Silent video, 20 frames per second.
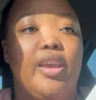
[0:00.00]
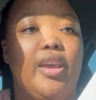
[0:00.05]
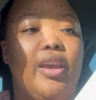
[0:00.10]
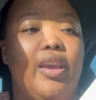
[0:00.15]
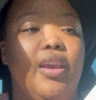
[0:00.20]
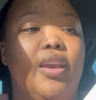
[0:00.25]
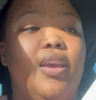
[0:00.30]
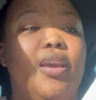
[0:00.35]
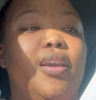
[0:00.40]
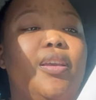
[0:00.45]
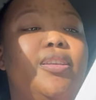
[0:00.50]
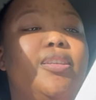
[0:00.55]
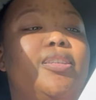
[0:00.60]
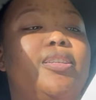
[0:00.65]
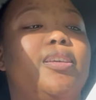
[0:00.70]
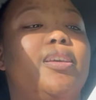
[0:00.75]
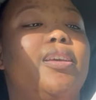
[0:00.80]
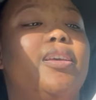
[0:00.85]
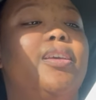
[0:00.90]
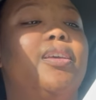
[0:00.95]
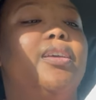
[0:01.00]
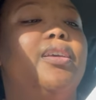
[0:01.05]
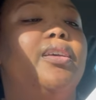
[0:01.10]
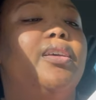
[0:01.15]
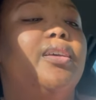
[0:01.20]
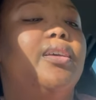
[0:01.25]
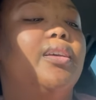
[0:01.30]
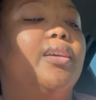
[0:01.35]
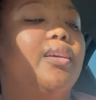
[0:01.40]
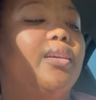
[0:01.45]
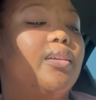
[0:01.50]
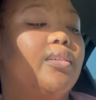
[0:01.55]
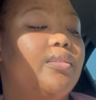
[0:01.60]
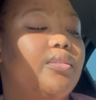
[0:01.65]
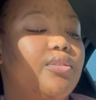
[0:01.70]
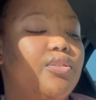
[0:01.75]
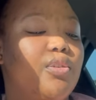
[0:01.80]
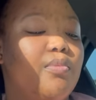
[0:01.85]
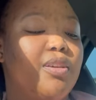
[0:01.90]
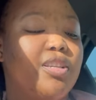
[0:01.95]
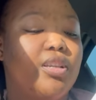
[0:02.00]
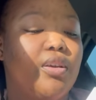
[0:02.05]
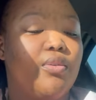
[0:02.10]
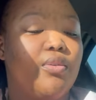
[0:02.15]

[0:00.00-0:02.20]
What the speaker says: Hectic. So must I